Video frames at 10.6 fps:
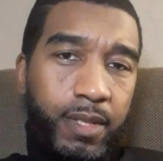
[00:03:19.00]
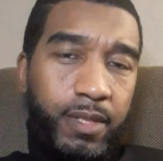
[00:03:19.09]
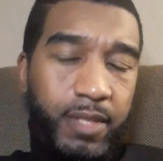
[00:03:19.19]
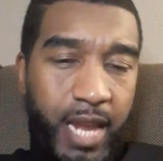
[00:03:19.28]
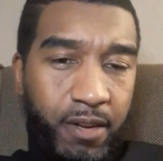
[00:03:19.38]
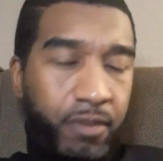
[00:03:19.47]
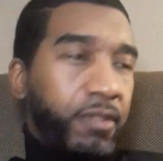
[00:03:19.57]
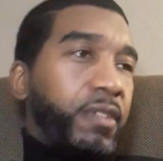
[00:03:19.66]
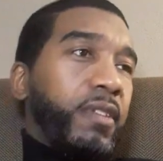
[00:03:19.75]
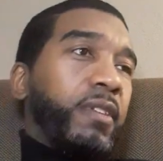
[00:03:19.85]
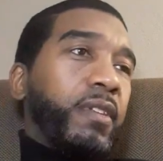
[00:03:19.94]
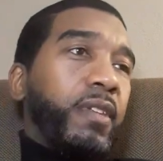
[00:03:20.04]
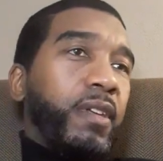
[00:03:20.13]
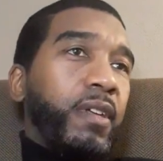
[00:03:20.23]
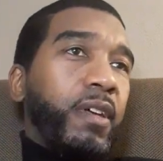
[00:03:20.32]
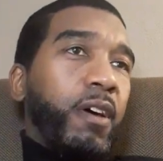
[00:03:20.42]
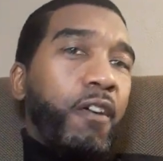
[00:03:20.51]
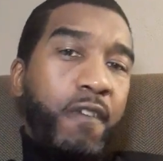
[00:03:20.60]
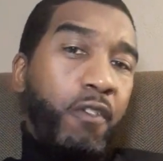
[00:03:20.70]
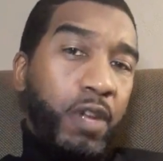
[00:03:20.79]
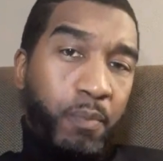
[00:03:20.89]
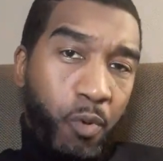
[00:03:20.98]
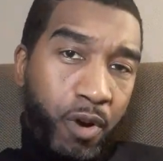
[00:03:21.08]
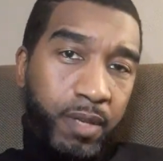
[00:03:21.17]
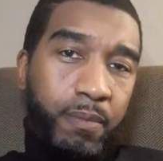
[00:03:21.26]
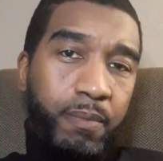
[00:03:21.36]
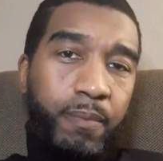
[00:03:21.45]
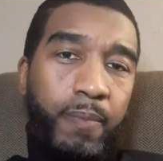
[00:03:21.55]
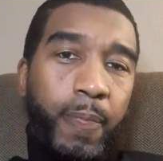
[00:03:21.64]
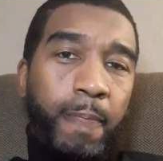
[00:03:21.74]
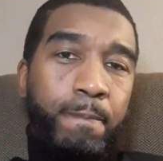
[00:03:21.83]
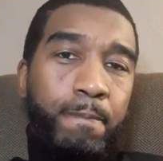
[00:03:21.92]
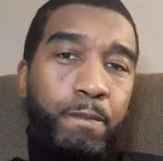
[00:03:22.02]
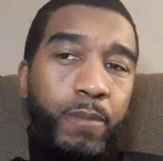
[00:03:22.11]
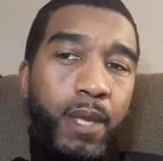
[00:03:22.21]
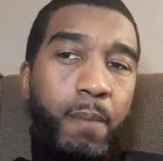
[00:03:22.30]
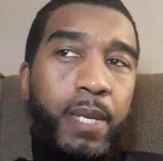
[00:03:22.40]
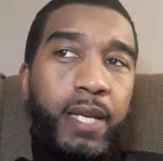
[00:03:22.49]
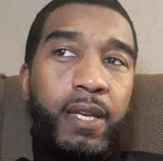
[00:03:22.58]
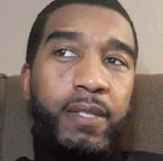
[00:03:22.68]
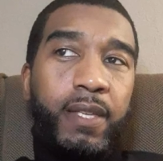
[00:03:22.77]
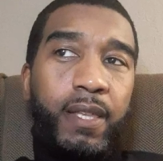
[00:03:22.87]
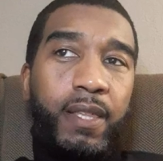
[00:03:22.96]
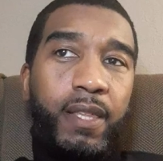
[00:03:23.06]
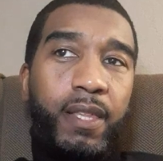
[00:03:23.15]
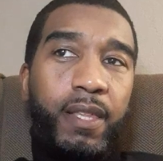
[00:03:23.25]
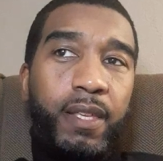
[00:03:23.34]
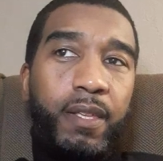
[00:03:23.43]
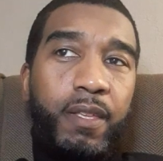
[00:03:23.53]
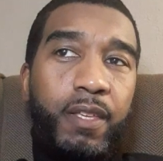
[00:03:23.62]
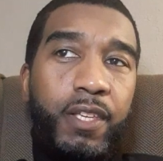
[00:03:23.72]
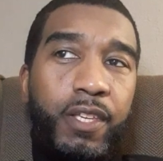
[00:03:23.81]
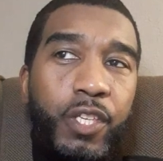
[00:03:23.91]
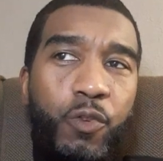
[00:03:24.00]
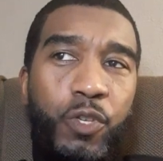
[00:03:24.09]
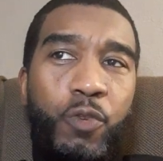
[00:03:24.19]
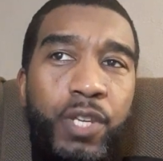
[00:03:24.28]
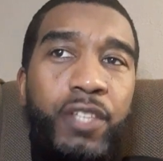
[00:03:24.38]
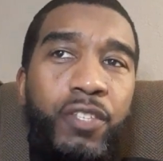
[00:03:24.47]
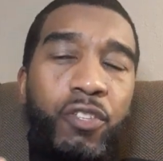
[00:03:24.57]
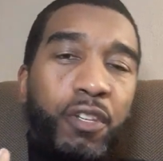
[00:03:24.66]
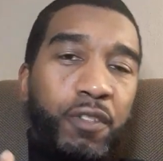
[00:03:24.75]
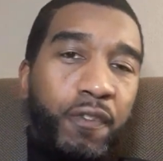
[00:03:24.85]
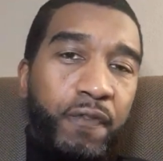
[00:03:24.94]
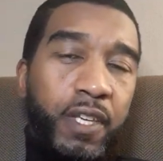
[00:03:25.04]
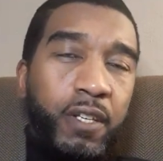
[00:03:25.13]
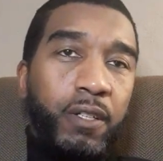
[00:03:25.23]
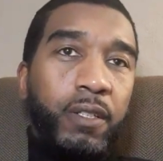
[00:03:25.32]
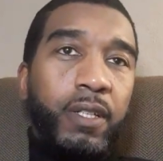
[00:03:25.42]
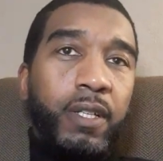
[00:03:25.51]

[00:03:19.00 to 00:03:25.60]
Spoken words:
Standards are very important because you need to start to feel